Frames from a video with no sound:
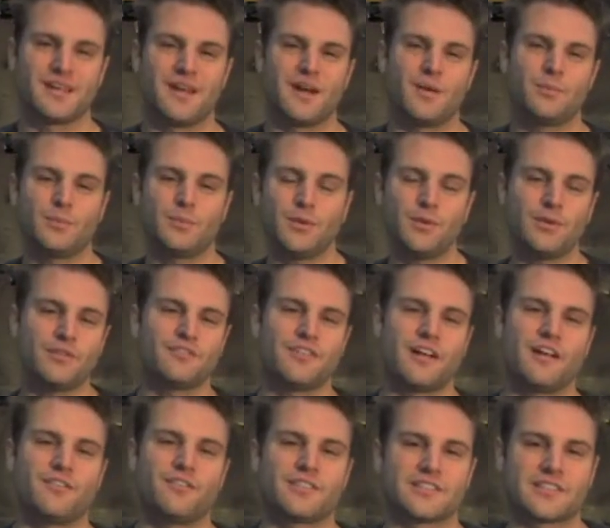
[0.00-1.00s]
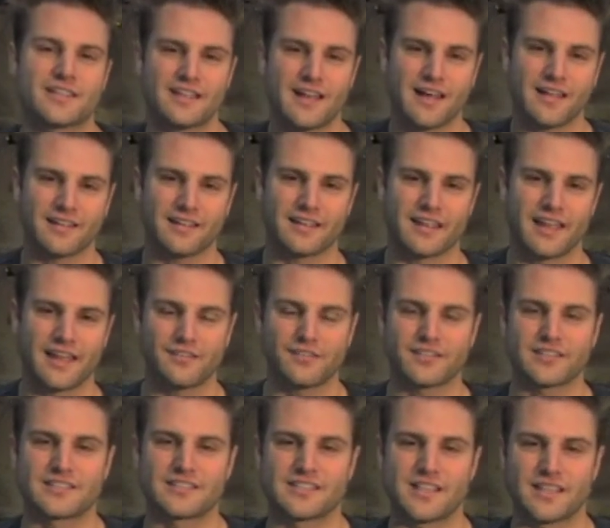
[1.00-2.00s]
A blow off valve is a lot like
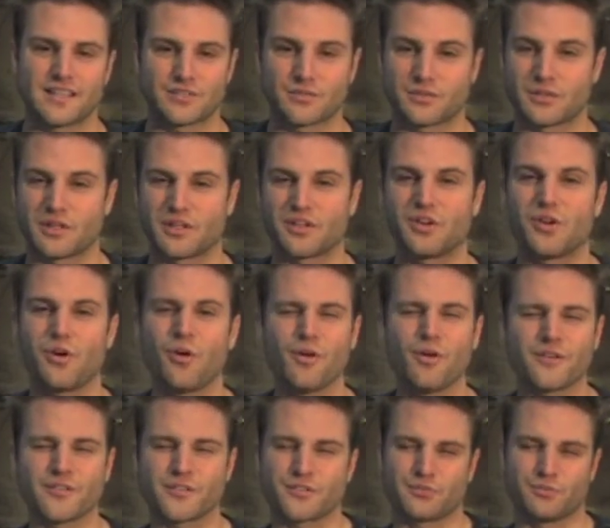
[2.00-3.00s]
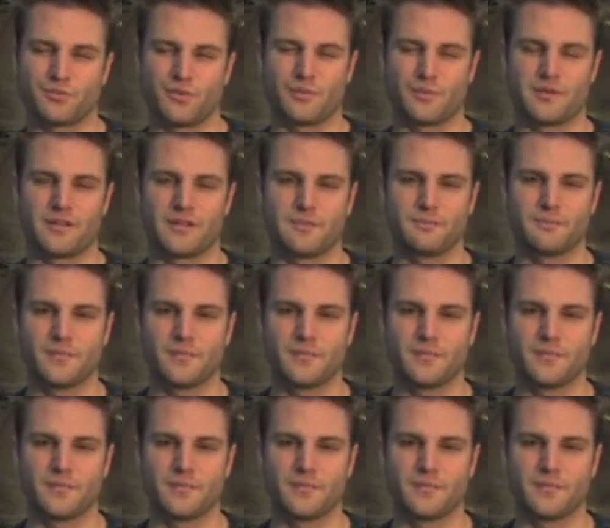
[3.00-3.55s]
having sex with a gorgeous woman.